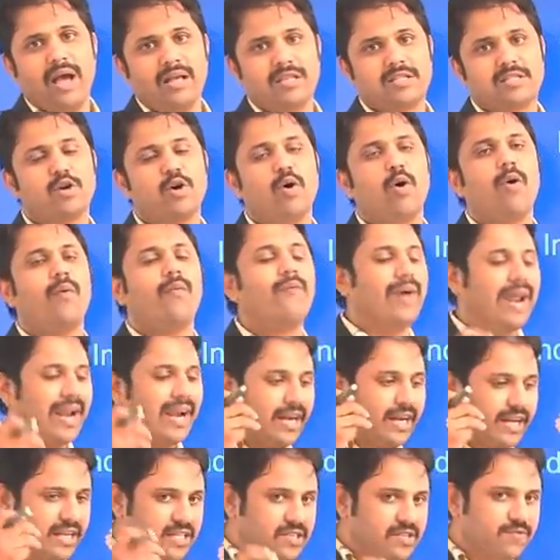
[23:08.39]
So when
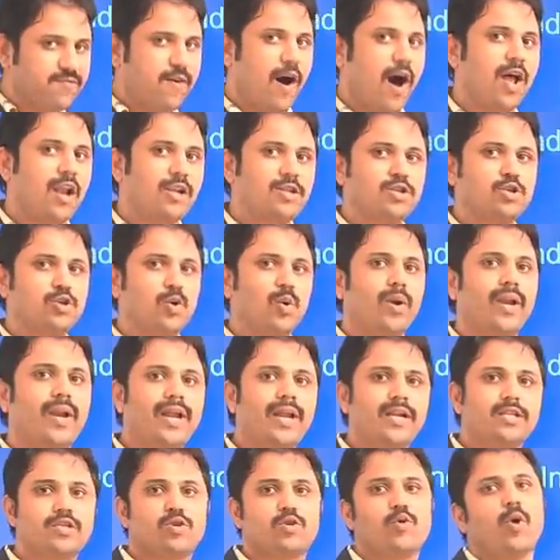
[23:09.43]
it is false
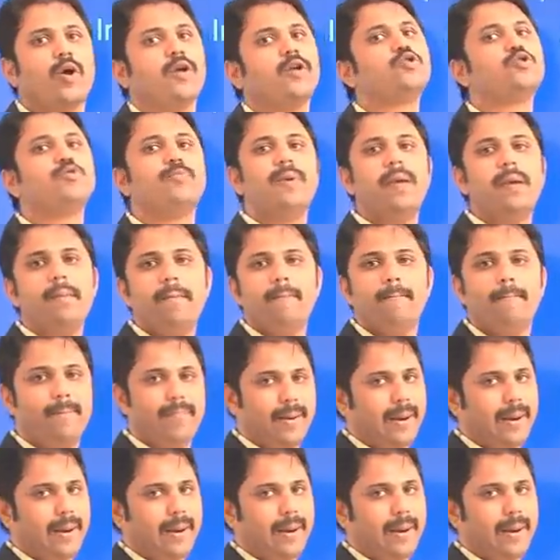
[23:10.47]
only, it's going to be